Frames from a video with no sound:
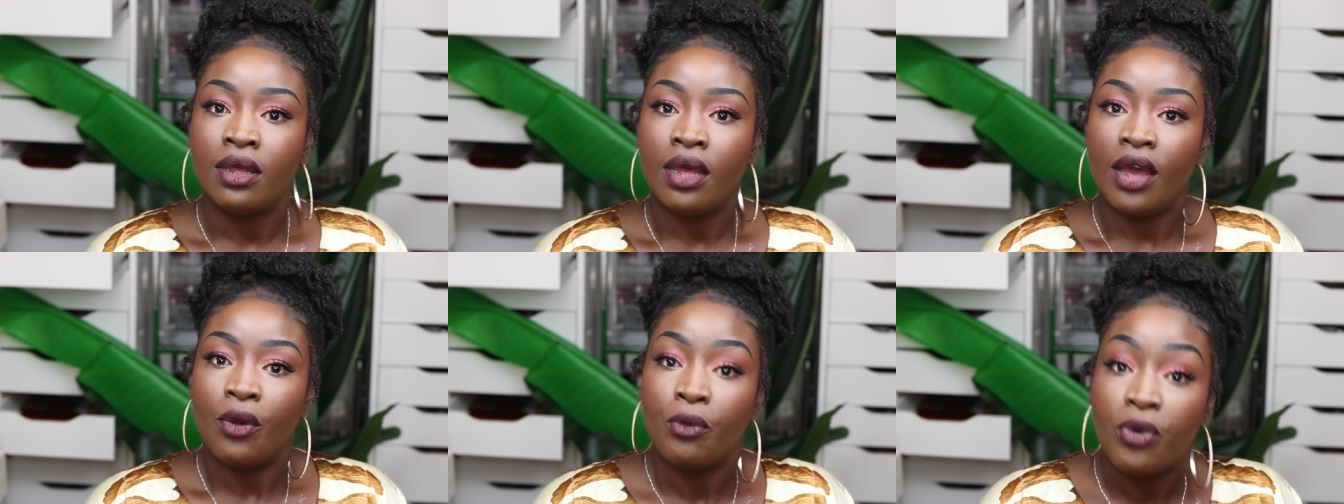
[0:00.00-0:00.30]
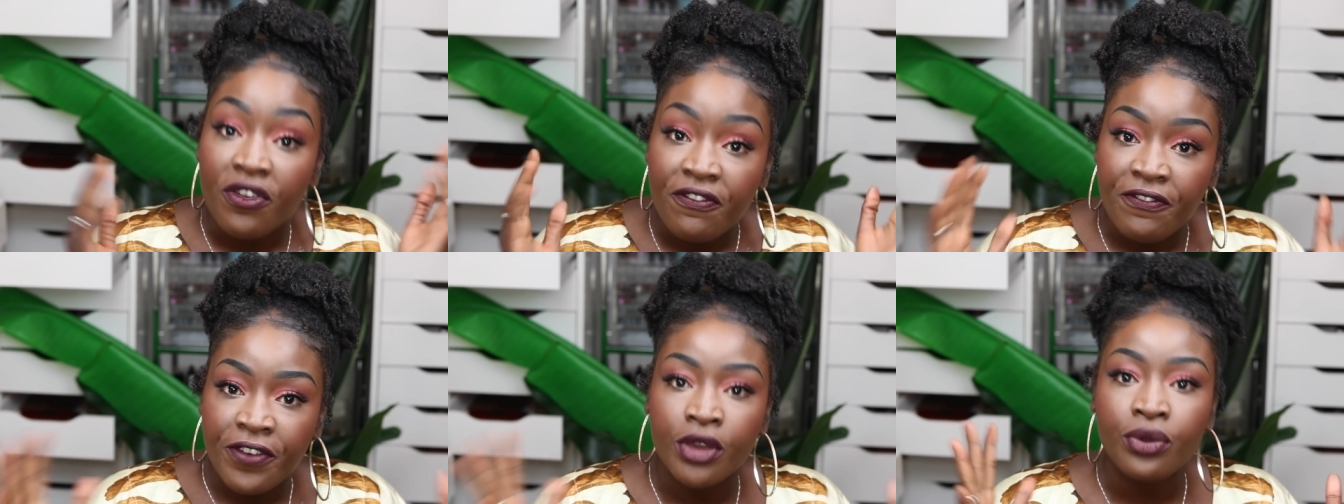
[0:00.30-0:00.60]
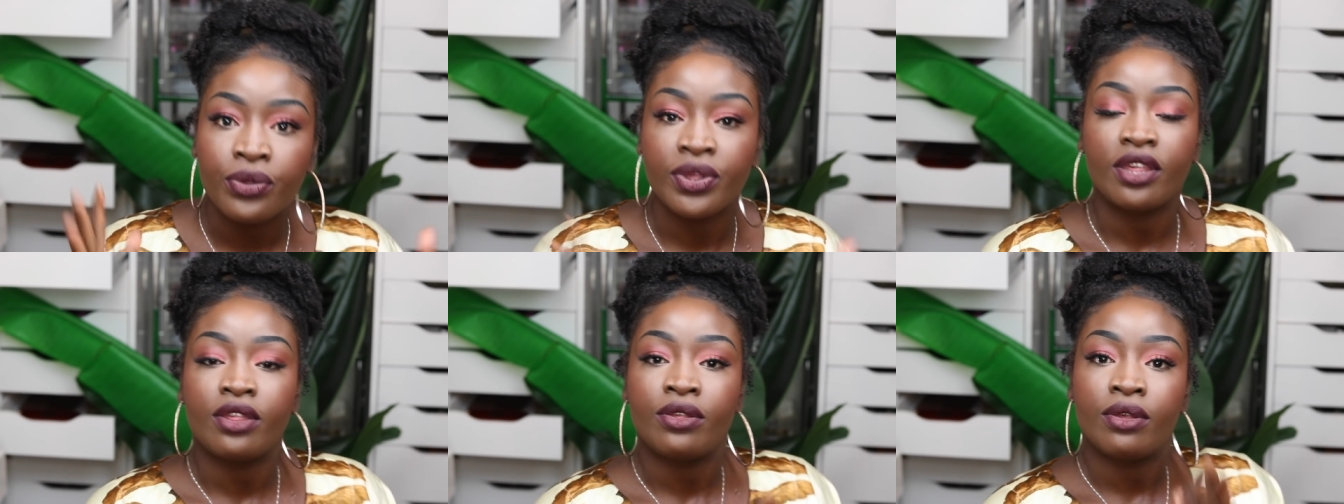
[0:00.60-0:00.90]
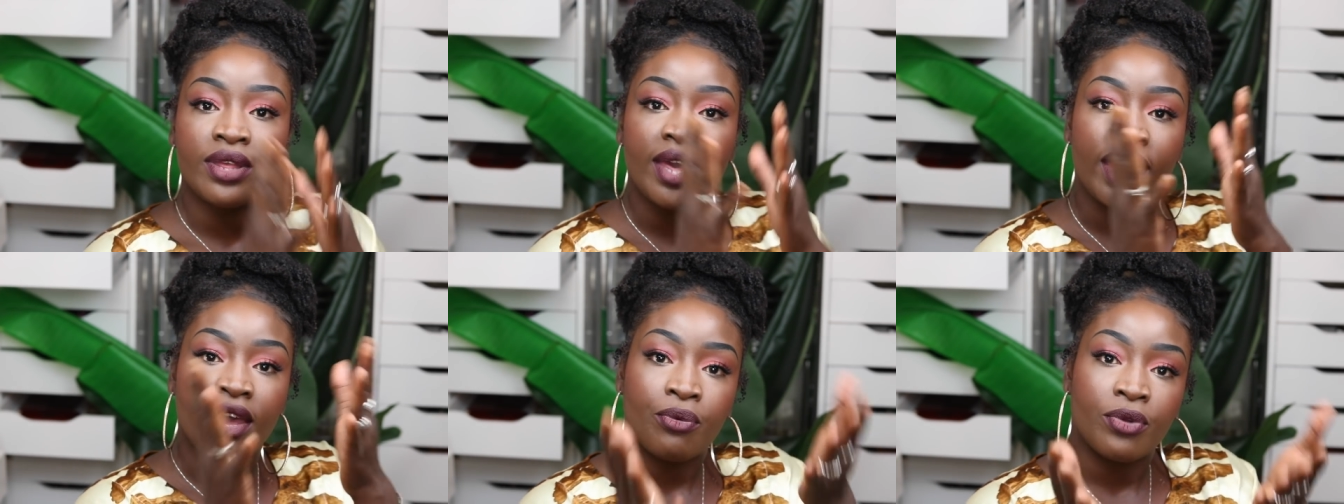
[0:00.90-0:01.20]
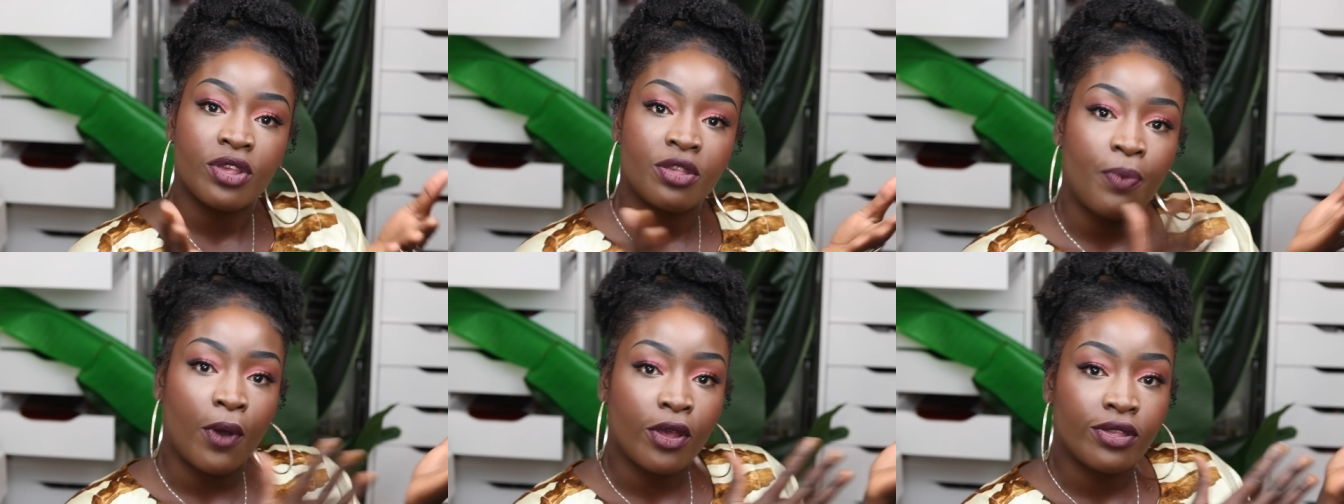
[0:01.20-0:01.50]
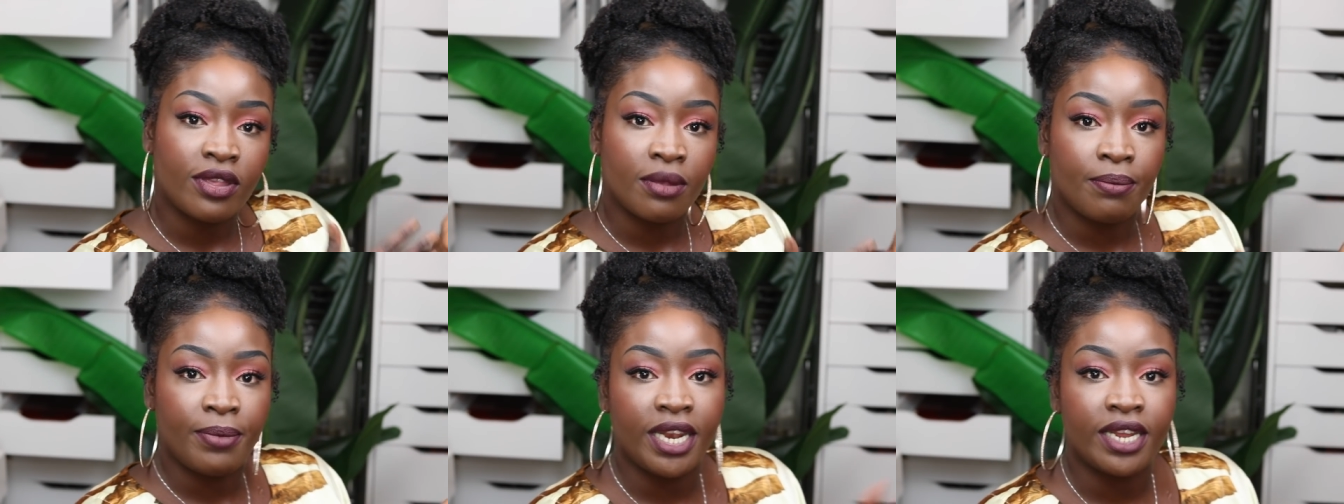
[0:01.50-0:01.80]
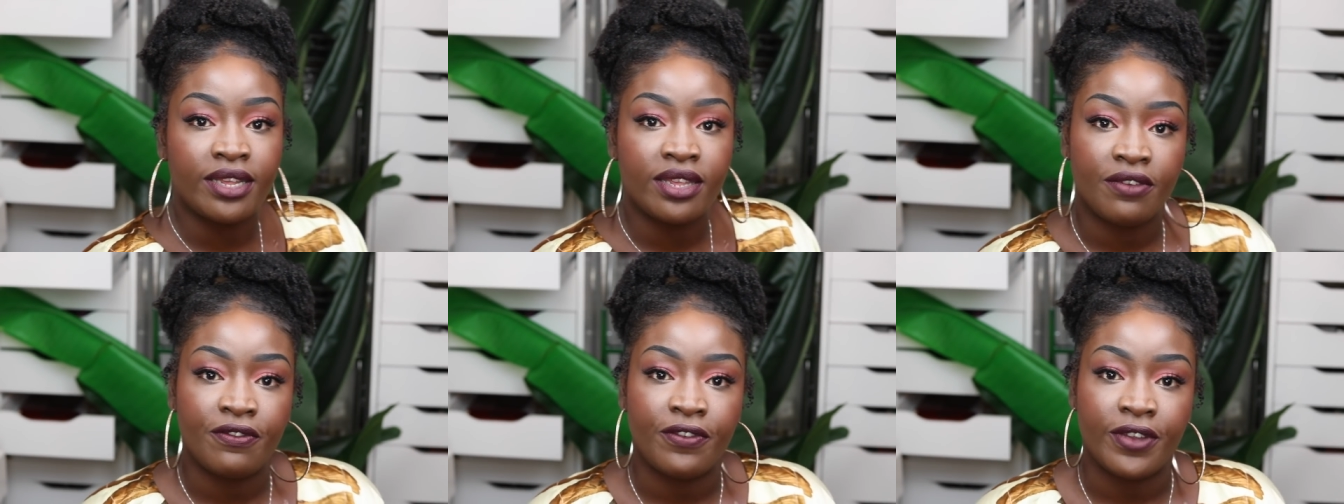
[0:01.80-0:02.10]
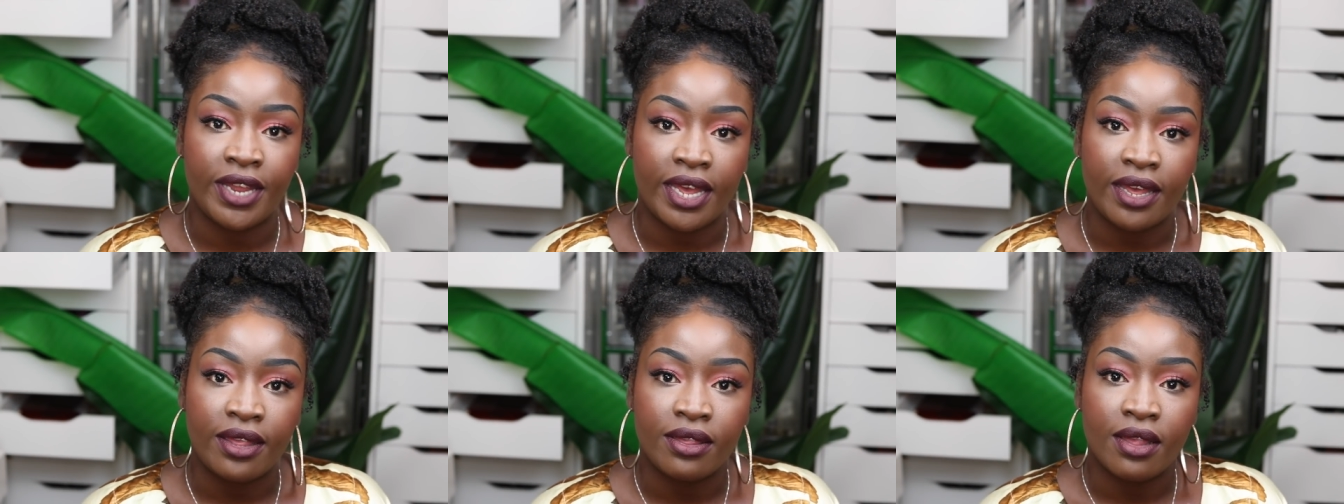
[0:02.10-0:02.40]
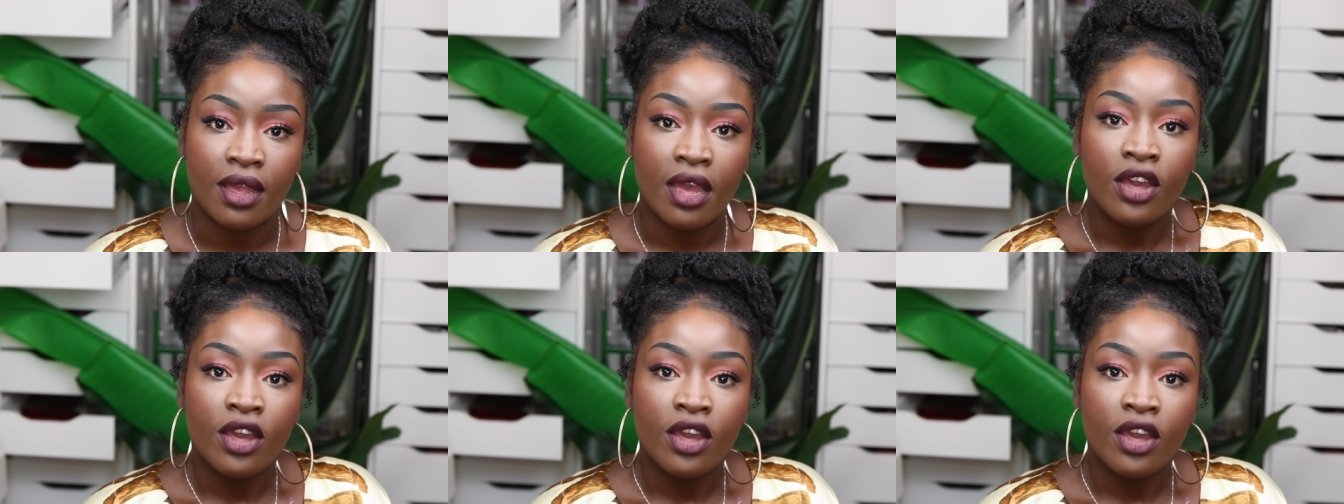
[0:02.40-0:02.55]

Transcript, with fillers: refuses to take responsibility for this.